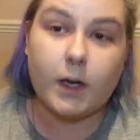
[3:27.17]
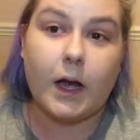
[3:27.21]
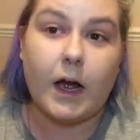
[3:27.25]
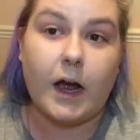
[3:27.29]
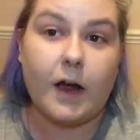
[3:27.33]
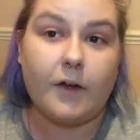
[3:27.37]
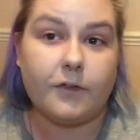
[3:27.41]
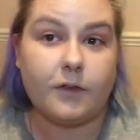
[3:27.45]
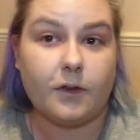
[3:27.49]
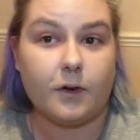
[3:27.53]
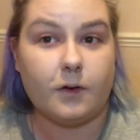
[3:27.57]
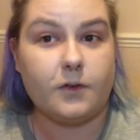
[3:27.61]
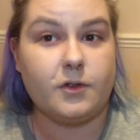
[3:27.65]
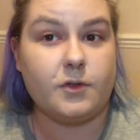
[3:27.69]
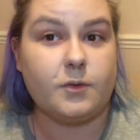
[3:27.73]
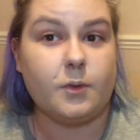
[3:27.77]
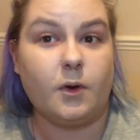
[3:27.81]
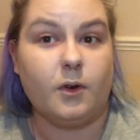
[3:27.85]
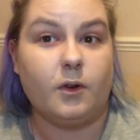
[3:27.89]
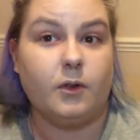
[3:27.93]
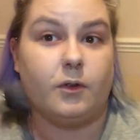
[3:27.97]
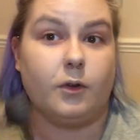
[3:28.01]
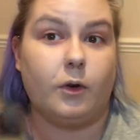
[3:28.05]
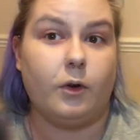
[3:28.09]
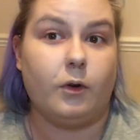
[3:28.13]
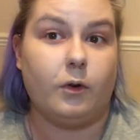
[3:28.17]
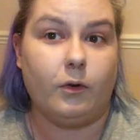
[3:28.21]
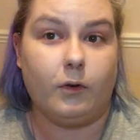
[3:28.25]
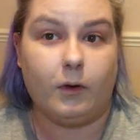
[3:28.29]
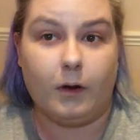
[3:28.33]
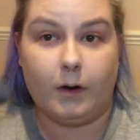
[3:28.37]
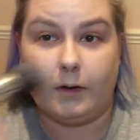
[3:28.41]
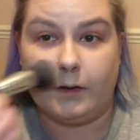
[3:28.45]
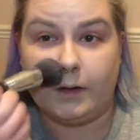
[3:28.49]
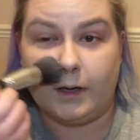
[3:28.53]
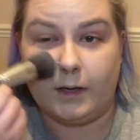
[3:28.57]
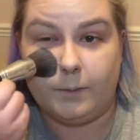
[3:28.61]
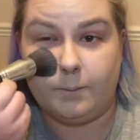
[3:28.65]
After I've swirled it all
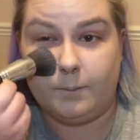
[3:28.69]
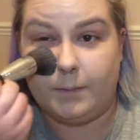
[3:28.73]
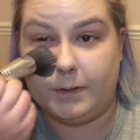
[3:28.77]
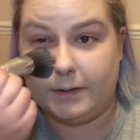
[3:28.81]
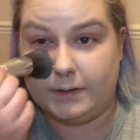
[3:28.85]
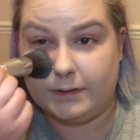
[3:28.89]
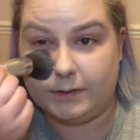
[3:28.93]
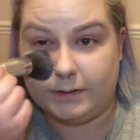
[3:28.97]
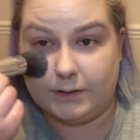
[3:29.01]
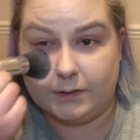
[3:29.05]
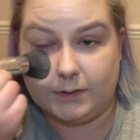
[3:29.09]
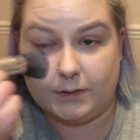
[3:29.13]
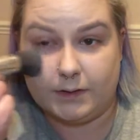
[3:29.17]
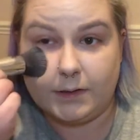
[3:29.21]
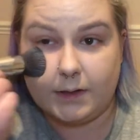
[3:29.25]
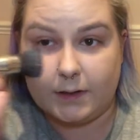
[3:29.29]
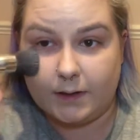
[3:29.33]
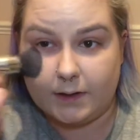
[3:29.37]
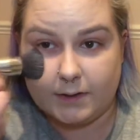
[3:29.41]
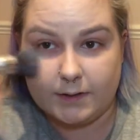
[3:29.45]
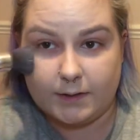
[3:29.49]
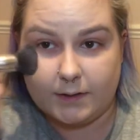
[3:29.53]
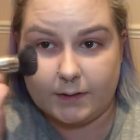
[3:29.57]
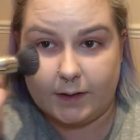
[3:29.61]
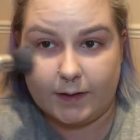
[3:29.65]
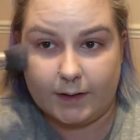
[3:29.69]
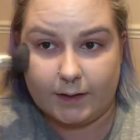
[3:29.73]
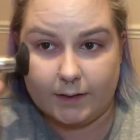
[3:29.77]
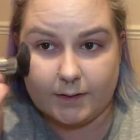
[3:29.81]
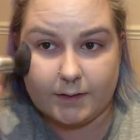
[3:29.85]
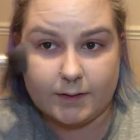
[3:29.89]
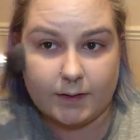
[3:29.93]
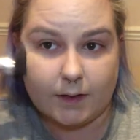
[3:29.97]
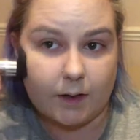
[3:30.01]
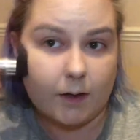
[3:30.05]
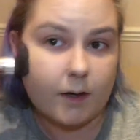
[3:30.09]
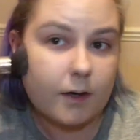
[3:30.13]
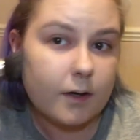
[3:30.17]
around, I basically just kind of then
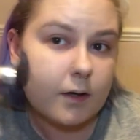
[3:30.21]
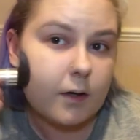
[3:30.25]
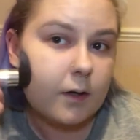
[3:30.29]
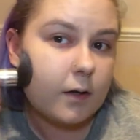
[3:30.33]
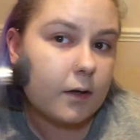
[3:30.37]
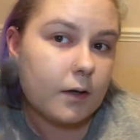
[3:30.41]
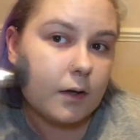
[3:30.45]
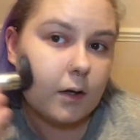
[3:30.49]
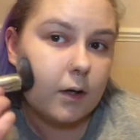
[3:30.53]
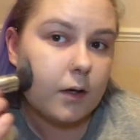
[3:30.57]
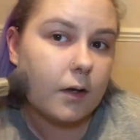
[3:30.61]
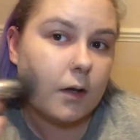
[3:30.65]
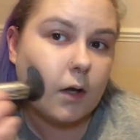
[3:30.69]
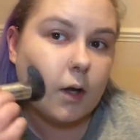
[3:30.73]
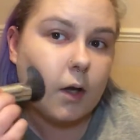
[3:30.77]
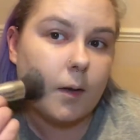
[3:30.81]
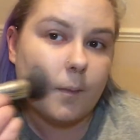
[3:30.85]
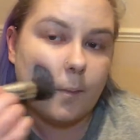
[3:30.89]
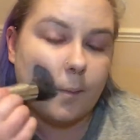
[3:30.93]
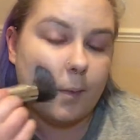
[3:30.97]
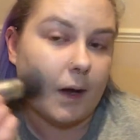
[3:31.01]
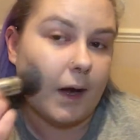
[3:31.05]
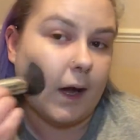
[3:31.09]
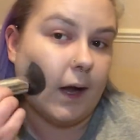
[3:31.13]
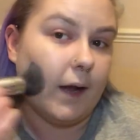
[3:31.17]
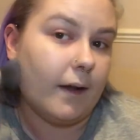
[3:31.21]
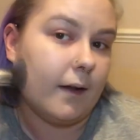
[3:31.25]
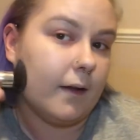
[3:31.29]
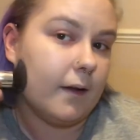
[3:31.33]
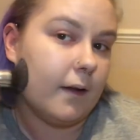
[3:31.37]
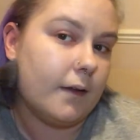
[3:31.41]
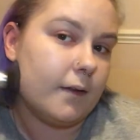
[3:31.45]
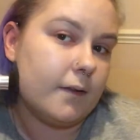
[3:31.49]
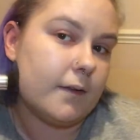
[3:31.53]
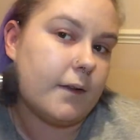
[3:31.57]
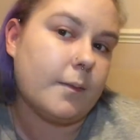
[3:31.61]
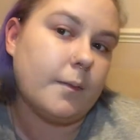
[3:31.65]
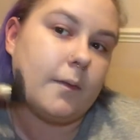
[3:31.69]
start patting
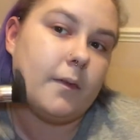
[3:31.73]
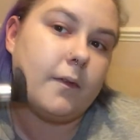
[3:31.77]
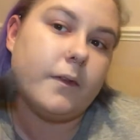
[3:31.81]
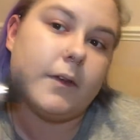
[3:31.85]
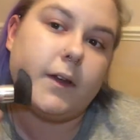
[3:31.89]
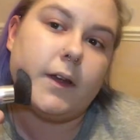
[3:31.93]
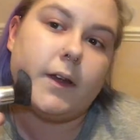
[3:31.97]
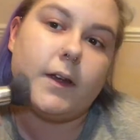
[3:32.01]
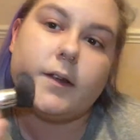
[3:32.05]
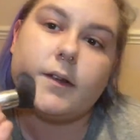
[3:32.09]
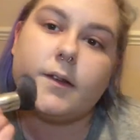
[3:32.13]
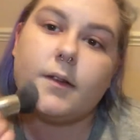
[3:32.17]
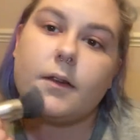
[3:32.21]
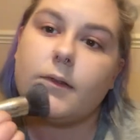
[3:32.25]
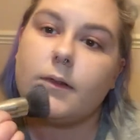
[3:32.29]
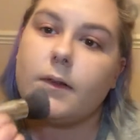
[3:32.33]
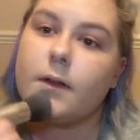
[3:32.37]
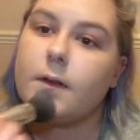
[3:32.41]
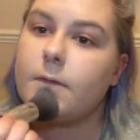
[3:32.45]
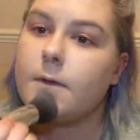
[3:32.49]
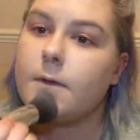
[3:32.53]
it into my face